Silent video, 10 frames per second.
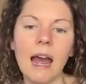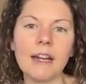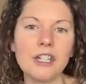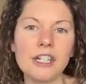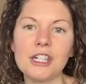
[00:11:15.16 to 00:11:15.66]

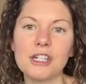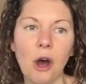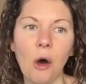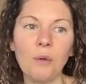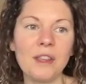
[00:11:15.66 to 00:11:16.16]
I just
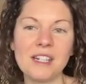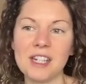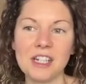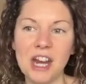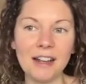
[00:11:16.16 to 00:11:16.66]
know this
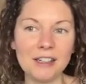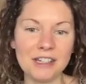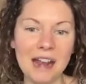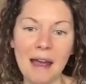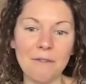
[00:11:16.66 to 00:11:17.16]
is a
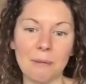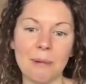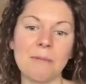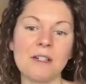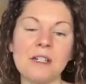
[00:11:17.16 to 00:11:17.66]
challenging time for
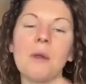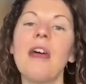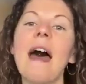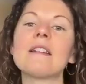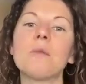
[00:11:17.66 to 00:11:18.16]
people. So
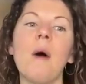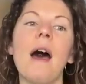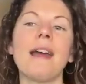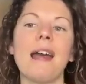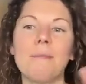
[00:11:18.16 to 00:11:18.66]
that's
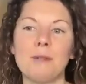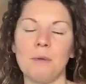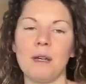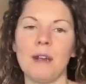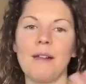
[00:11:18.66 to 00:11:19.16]
why I'm
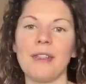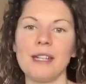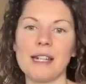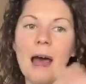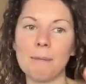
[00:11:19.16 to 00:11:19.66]
doing
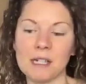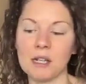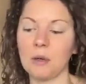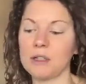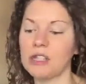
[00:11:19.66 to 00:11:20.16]
this
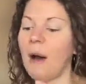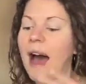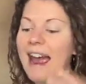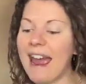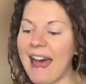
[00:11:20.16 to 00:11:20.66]
episode. So
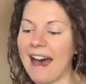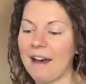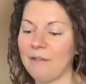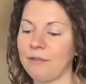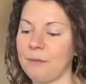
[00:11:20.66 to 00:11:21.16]
I
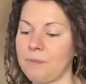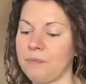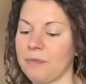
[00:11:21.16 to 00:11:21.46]
have